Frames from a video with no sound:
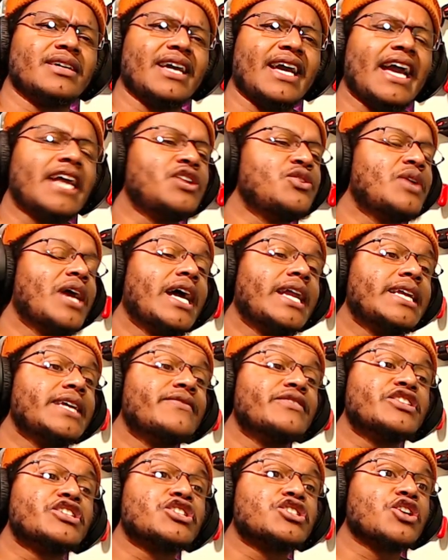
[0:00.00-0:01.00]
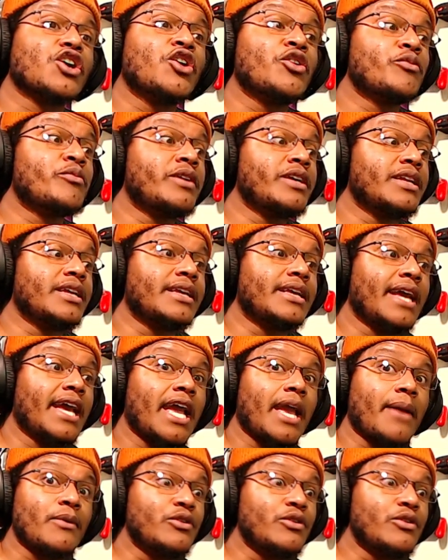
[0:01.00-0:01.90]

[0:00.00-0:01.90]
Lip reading: and you hadn't even shown me the game?